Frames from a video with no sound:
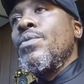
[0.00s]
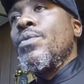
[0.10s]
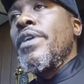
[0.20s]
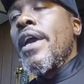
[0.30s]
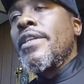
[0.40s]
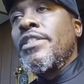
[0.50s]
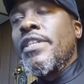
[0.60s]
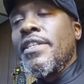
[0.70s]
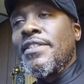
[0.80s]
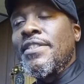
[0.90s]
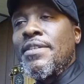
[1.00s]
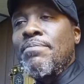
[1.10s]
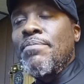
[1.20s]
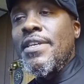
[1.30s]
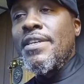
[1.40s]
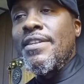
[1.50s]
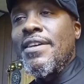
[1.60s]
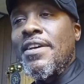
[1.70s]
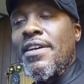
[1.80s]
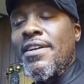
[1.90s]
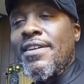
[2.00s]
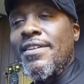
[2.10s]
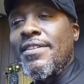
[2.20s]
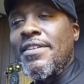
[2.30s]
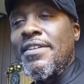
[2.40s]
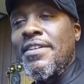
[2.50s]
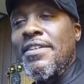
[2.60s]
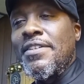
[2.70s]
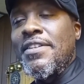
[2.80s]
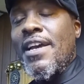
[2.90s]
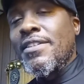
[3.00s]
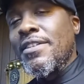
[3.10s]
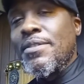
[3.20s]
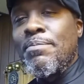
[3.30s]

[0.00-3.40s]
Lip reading: we got a chance to meet Dr.